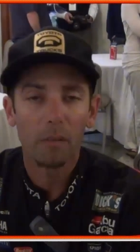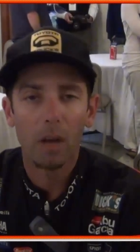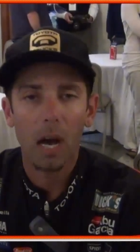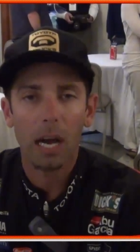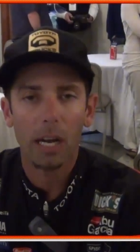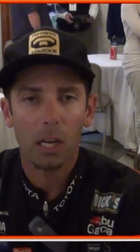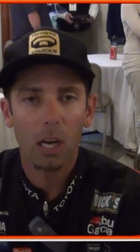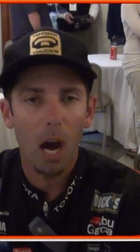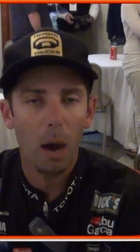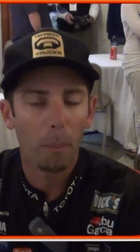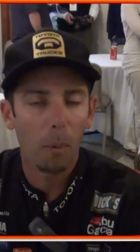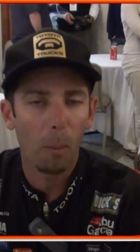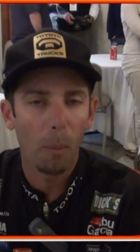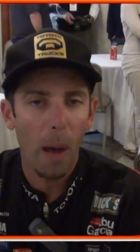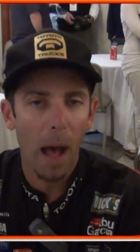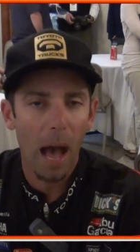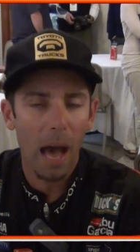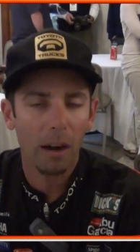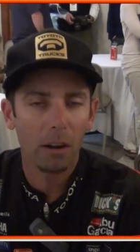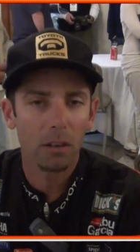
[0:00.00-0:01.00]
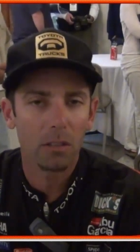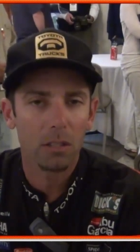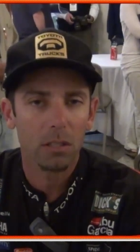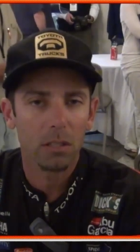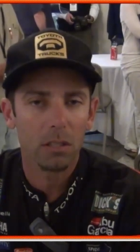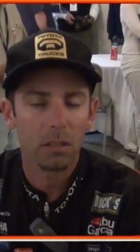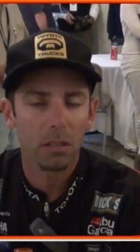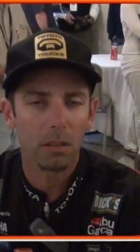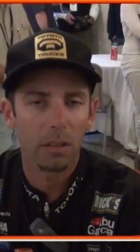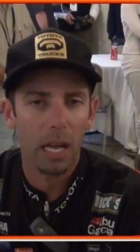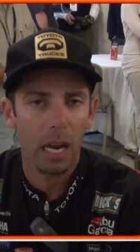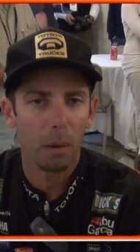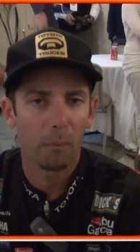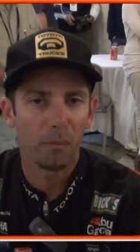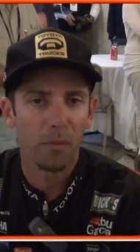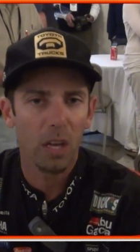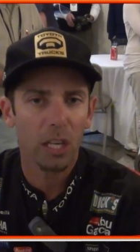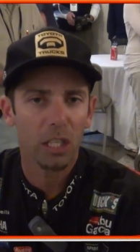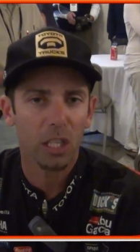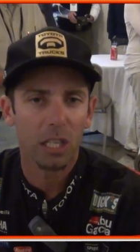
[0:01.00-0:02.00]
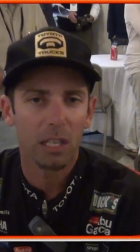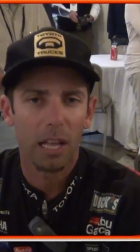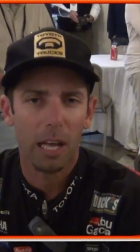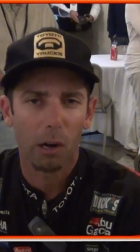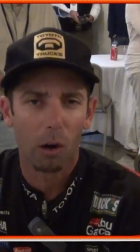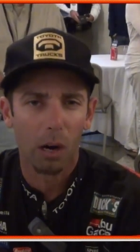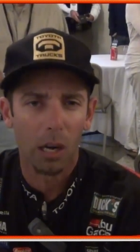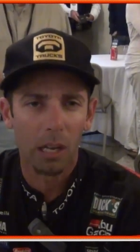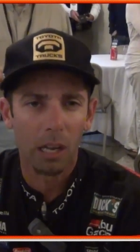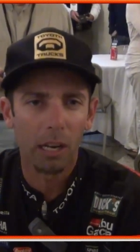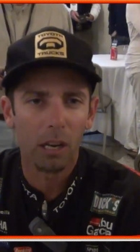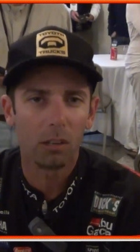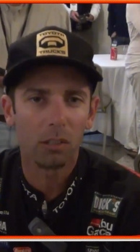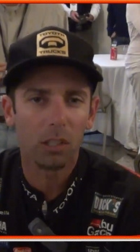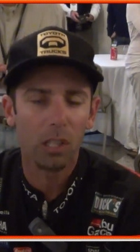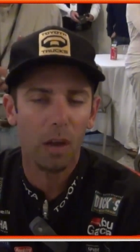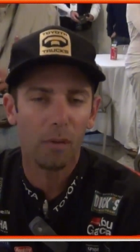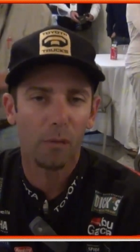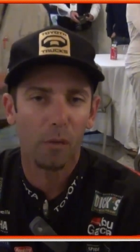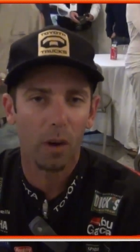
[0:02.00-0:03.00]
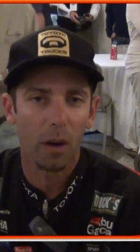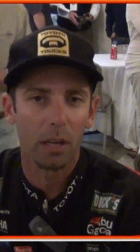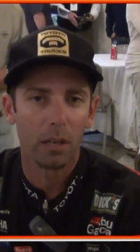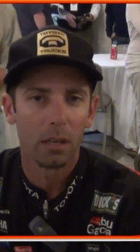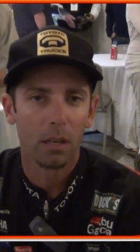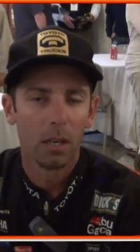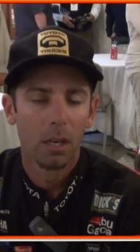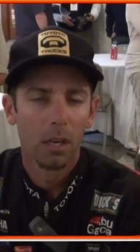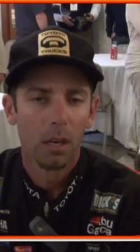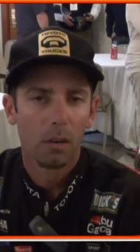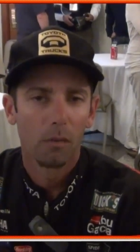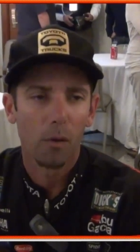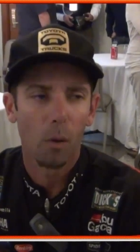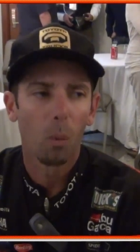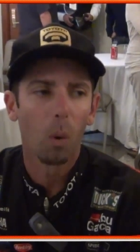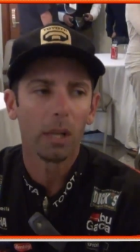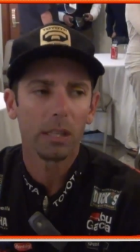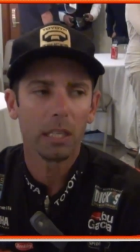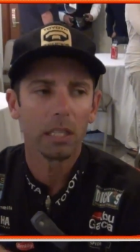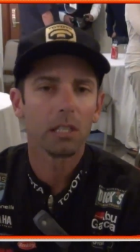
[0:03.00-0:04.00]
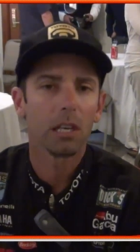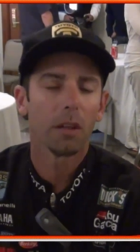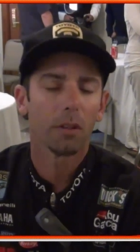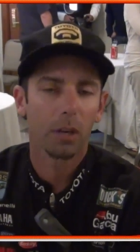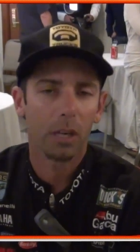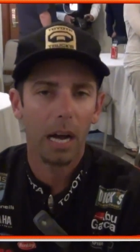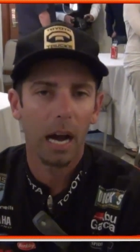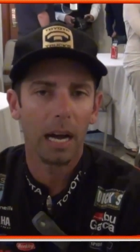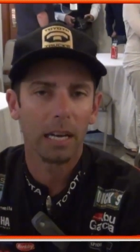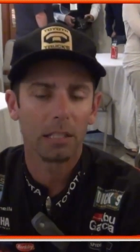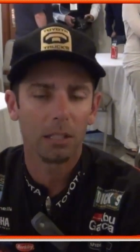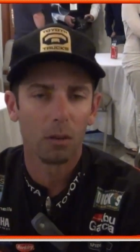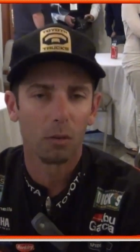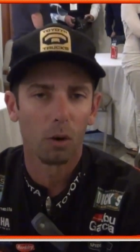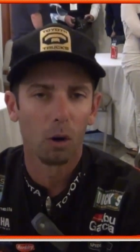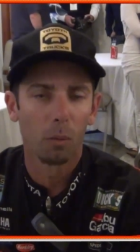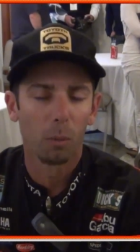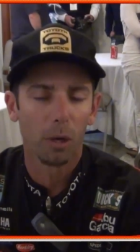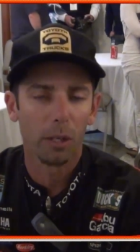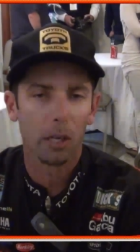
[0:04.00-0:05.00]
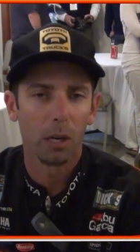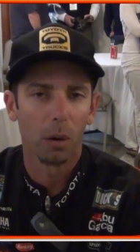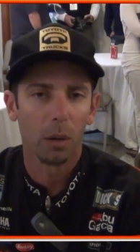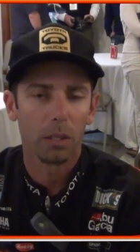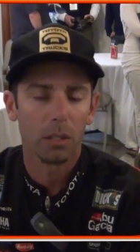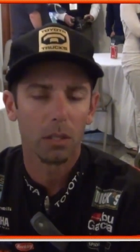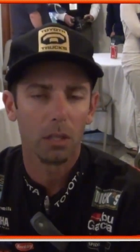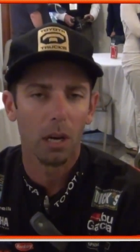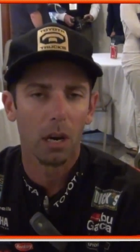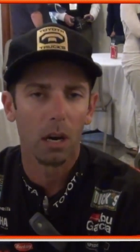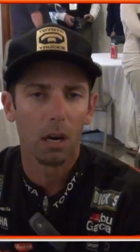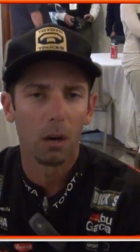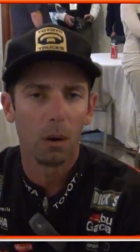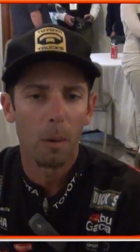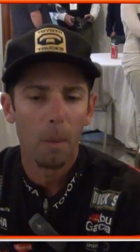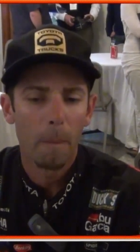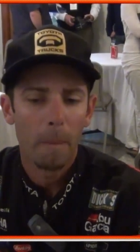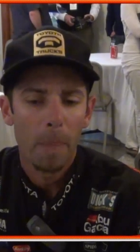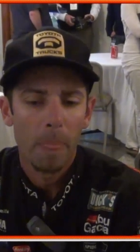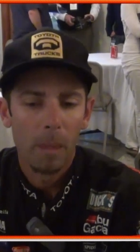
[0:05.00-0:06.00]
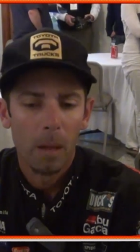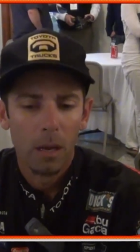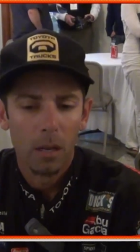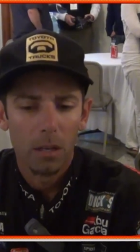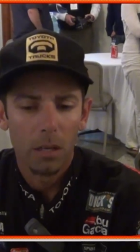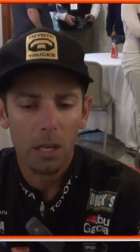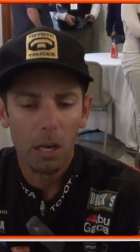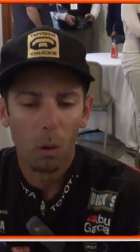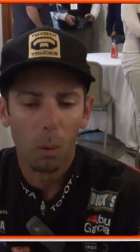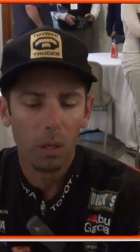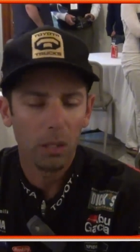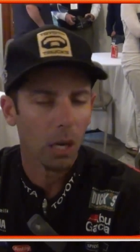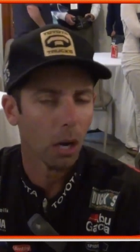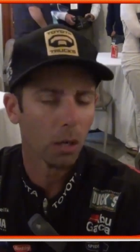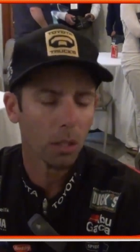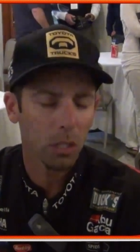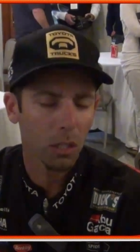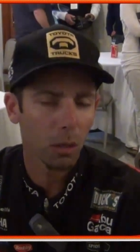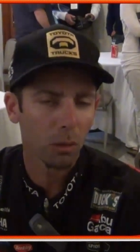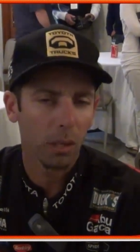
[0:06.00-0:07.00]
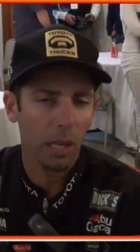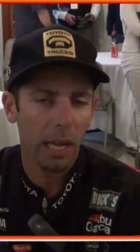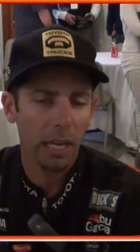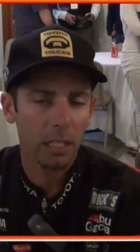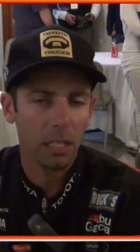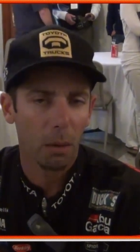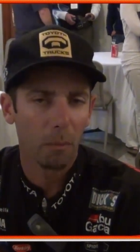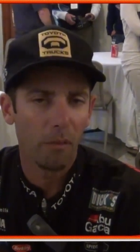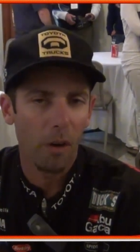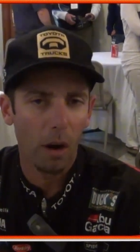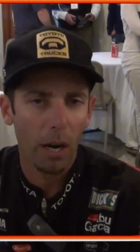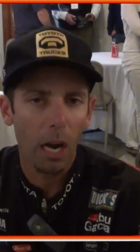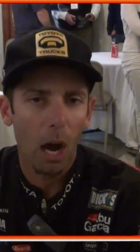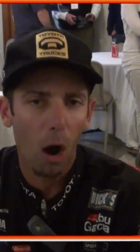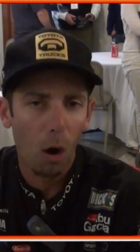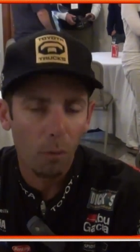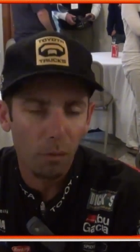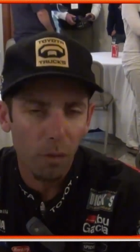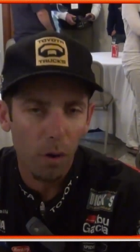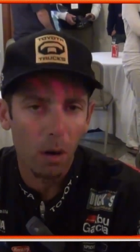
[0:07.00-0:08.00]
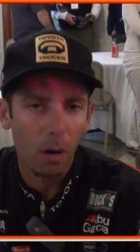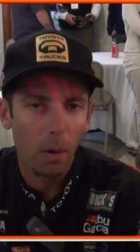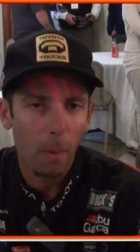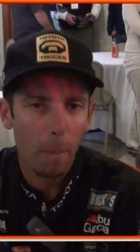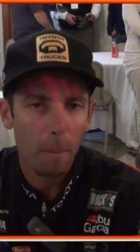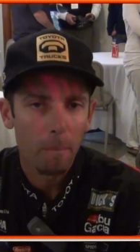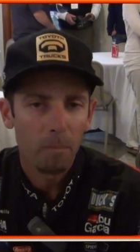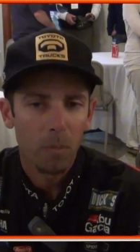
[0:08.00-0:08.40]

I've got a couple patterns that I'm fishing that are a little different from what these other guys in the room are doing. So, you know, with those two things, I'm very hopeful.